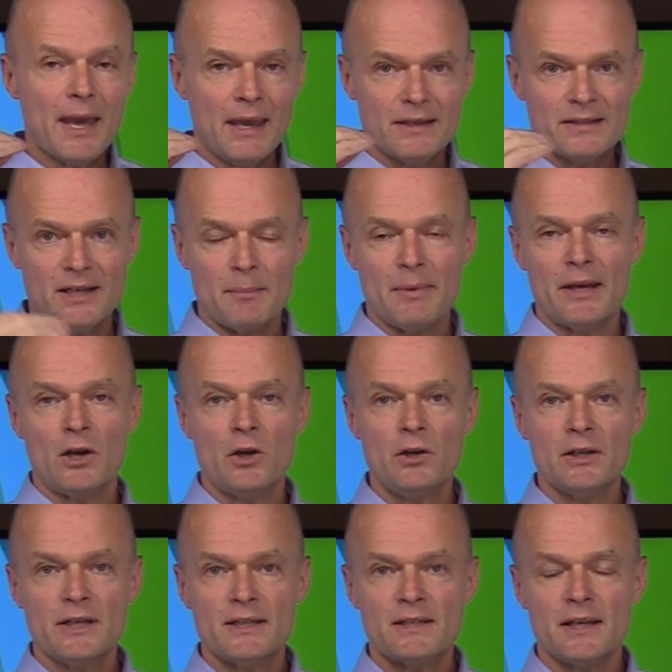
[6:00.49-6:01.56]

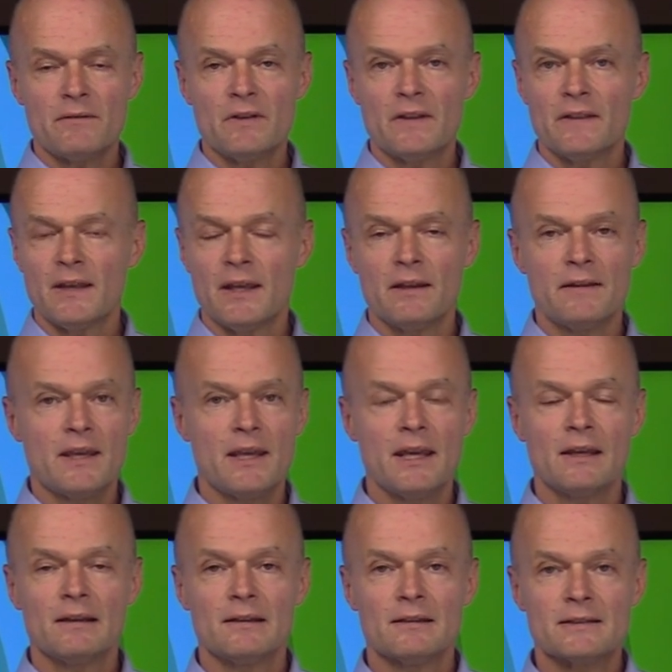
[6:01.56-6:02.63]
antibiotics, everything, they
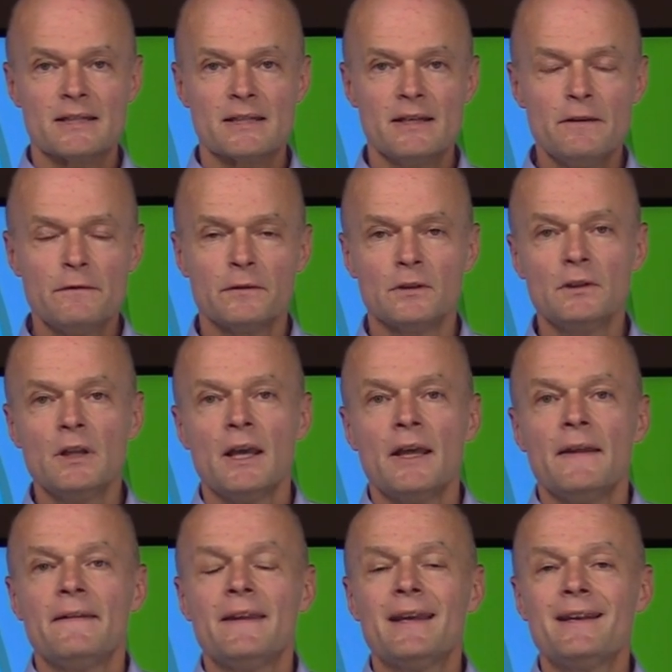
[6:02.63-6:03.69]
get a little sniffle,
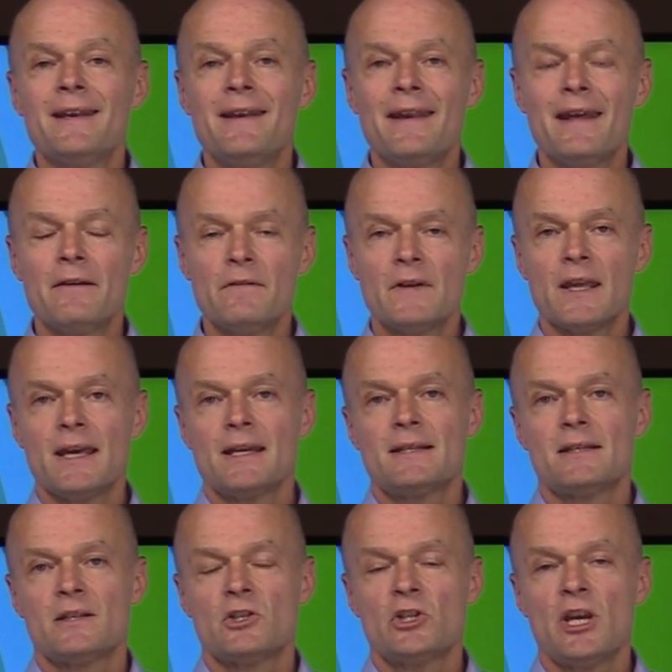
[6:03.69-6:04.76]
it never
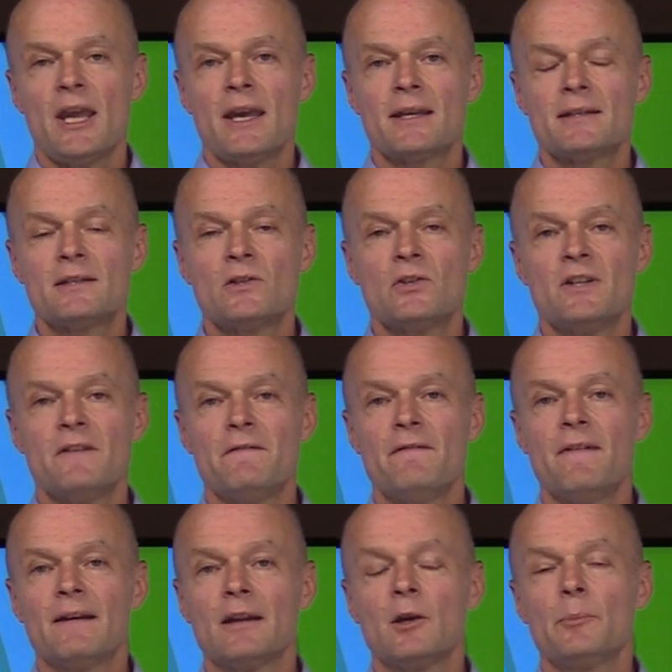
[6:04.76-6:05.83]
gets a chance to
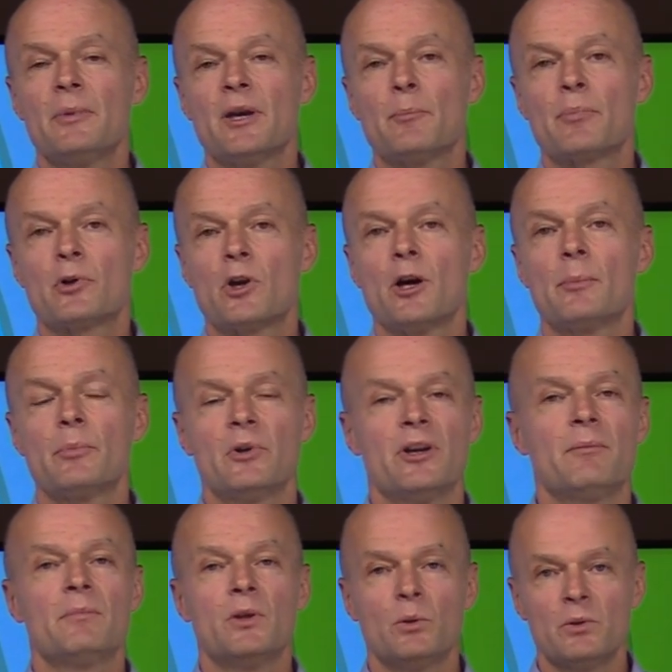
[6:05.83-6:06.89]
develop a proper
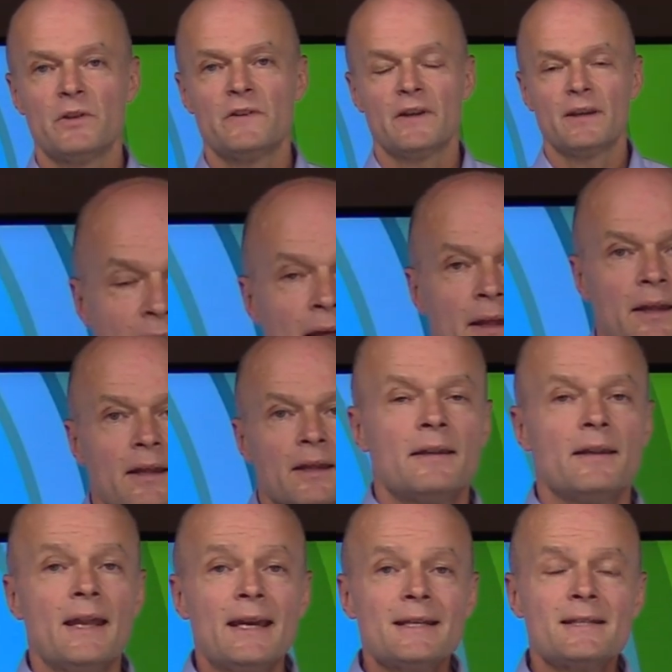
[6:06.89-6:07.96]
immunity.
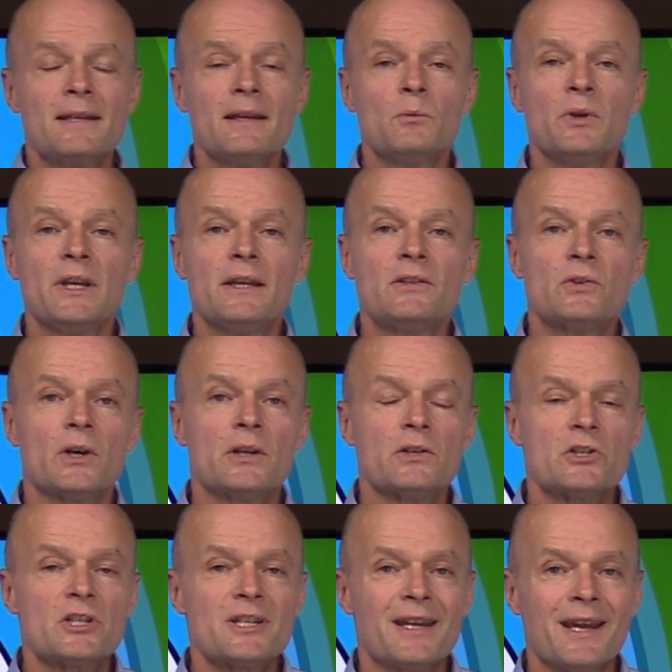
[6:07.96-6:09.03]
The next thing we need to
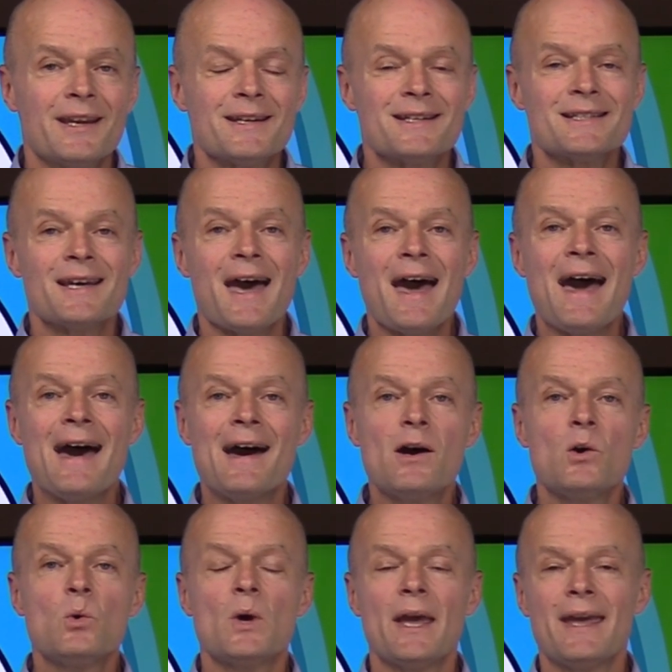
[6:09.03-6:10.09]
understand is
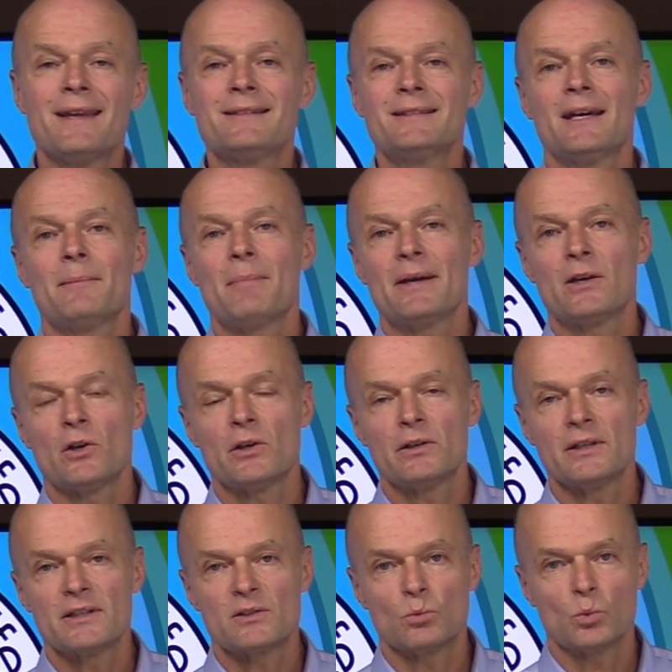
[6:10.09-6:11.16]
how
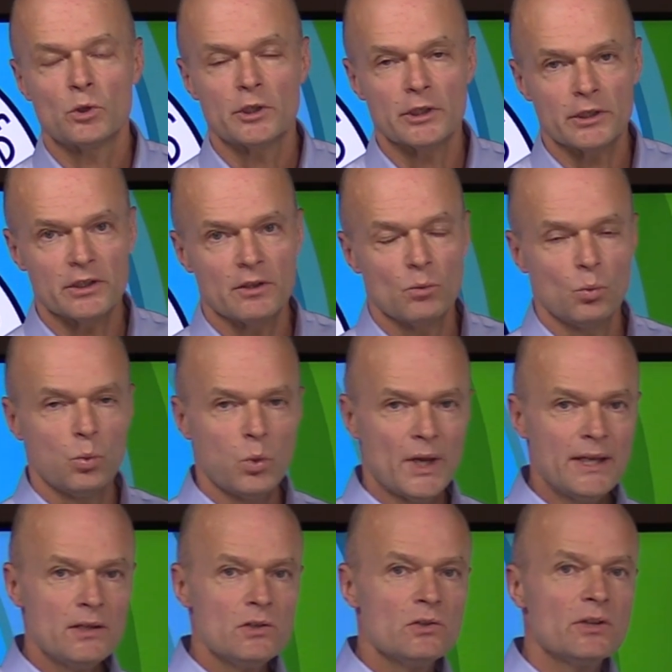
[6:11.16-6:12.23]
antibiotics work.
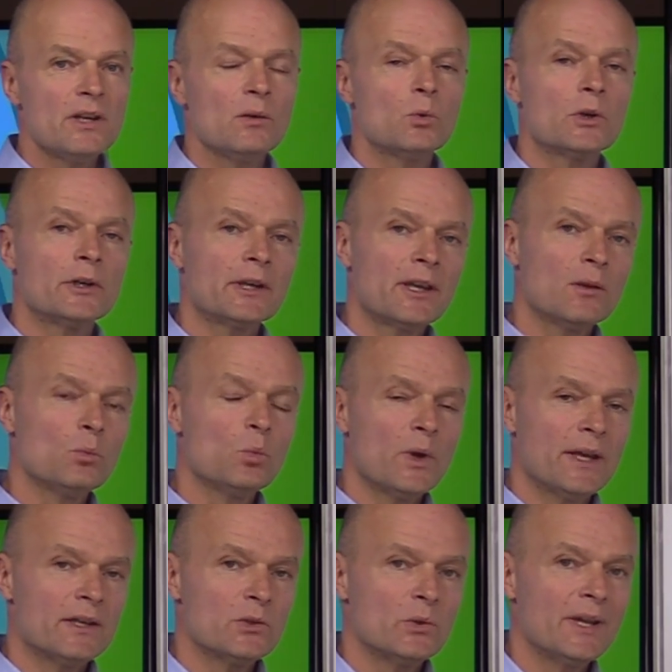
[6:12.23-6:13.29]
When do they work and
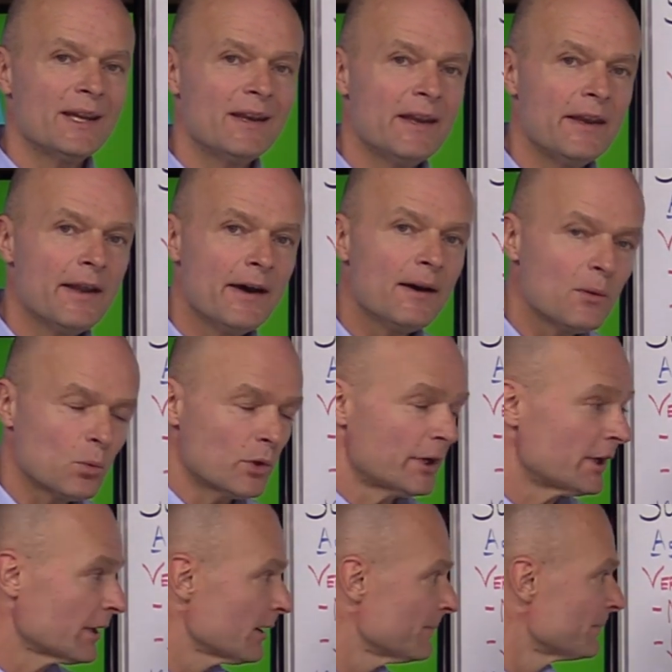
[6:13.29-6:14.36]
when do they not
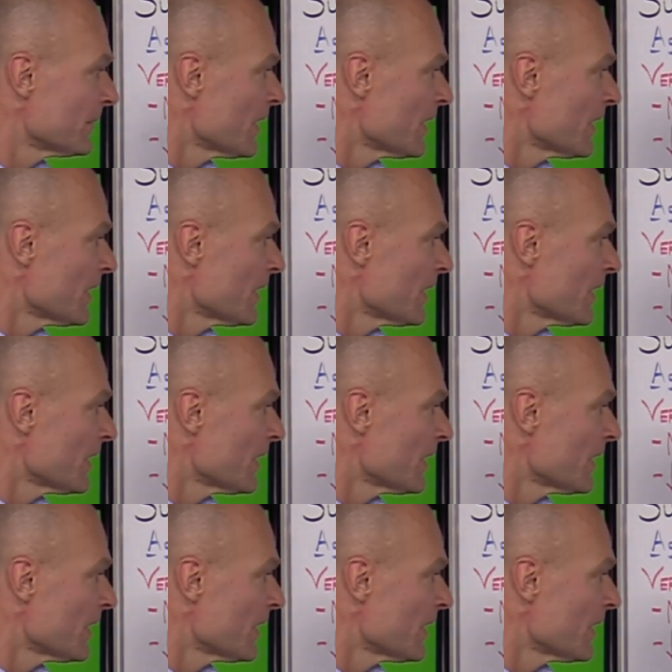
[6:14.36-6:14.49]
work?